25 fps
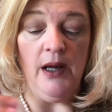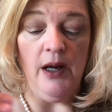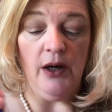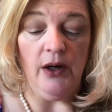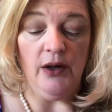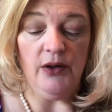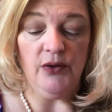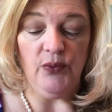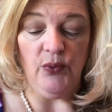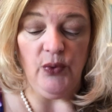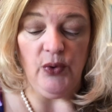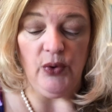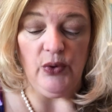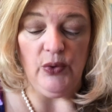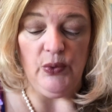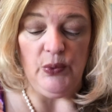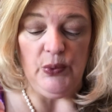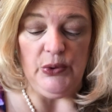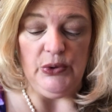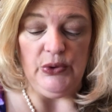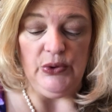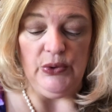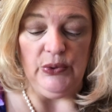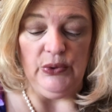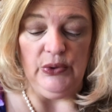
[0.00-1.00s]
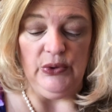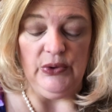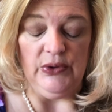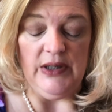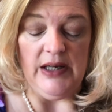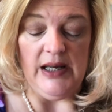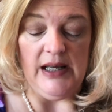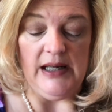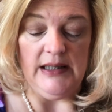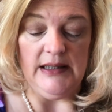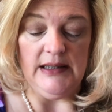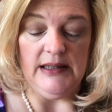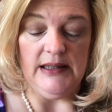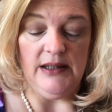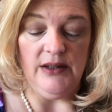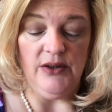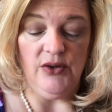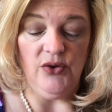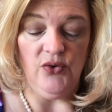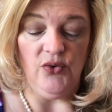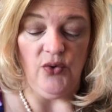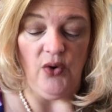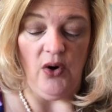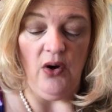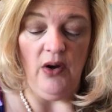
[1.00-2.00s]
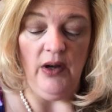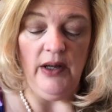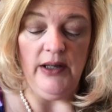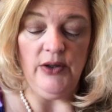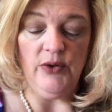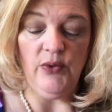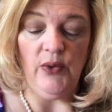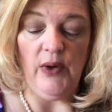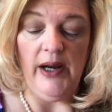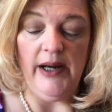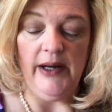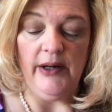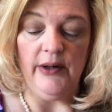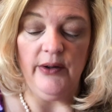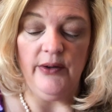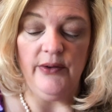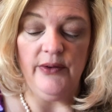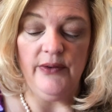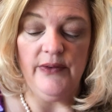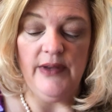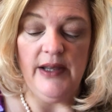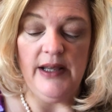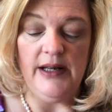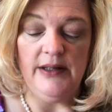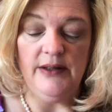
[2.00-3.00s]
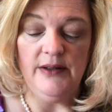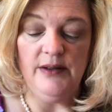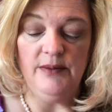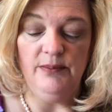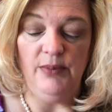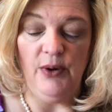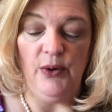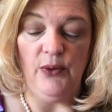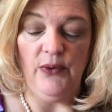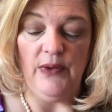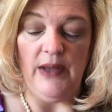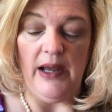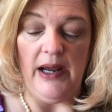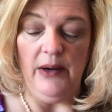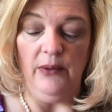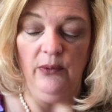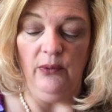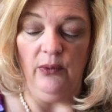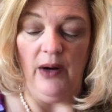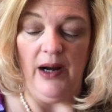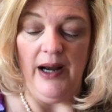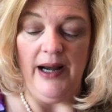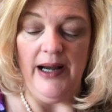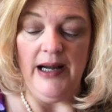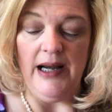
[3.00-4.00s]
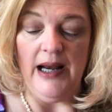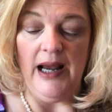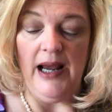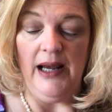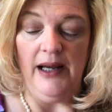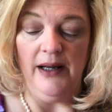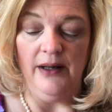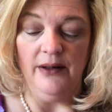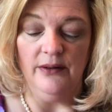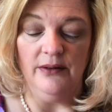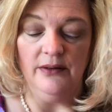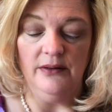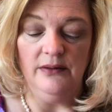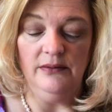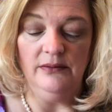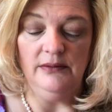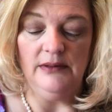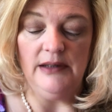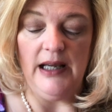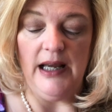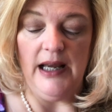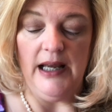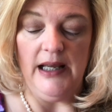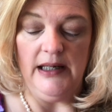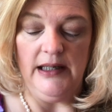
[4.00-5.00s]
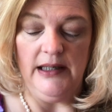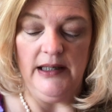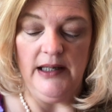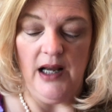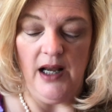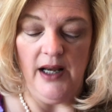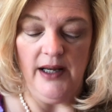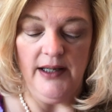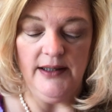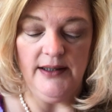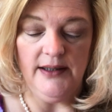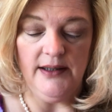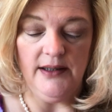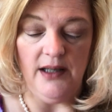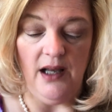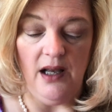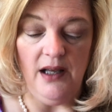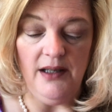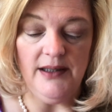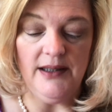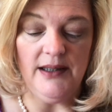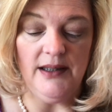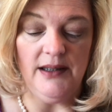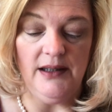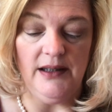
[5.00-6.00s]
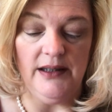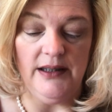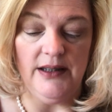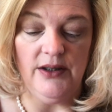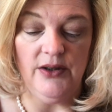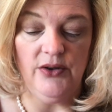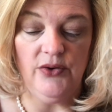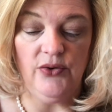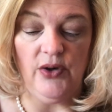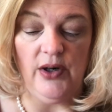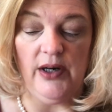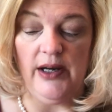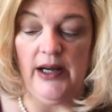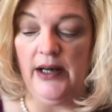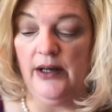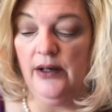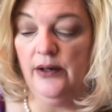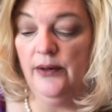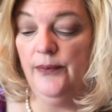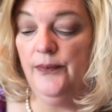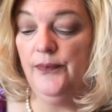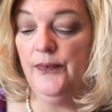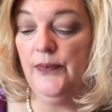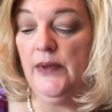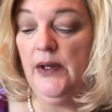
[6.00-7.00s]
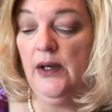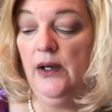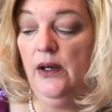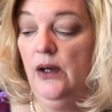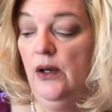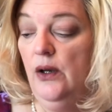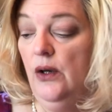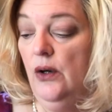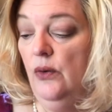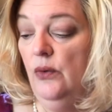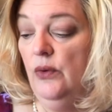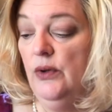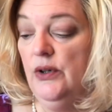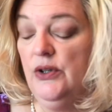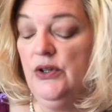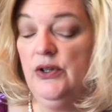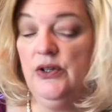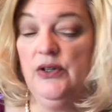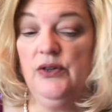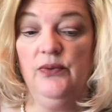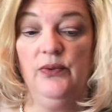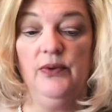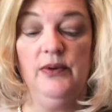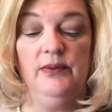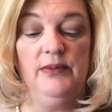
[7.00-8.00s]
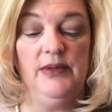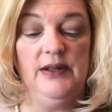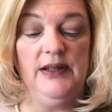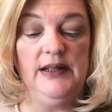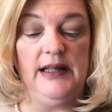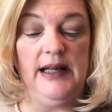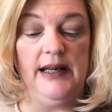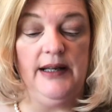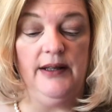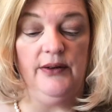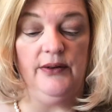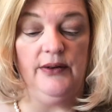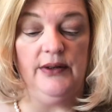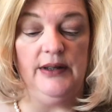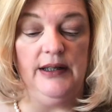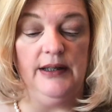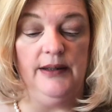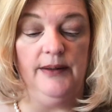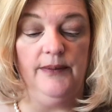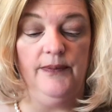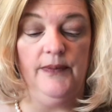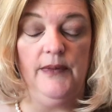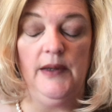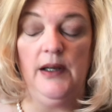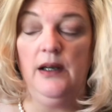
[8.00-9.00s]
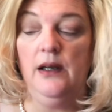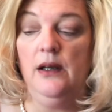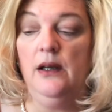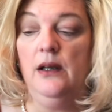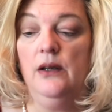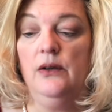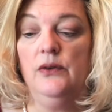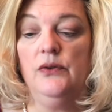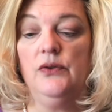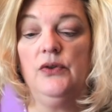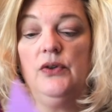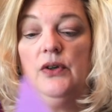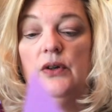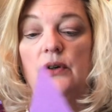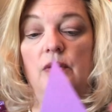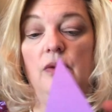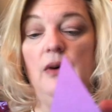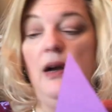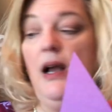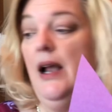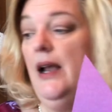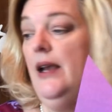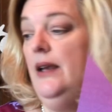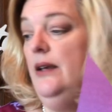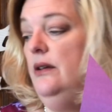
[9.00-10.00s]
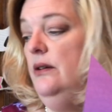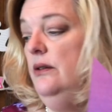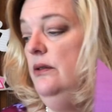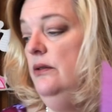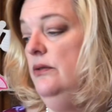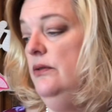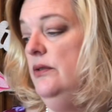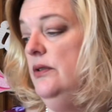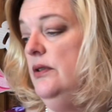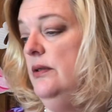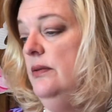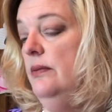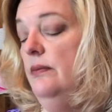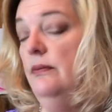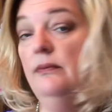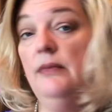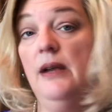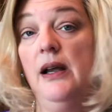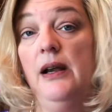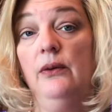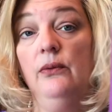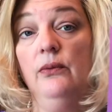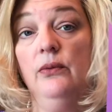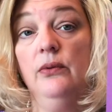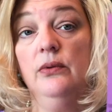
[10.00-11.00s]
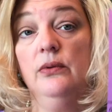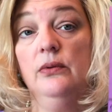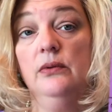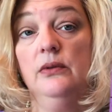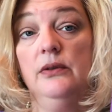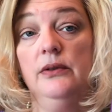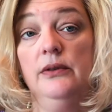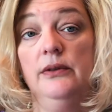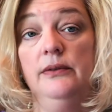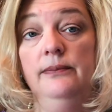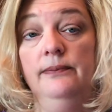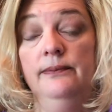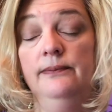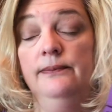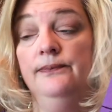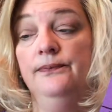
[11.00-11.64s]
Because we're going to look at it. It says, draw a triangle that is both a right angle and an isosceles triangle, which is what Miss Taylor did. So I used my ruler.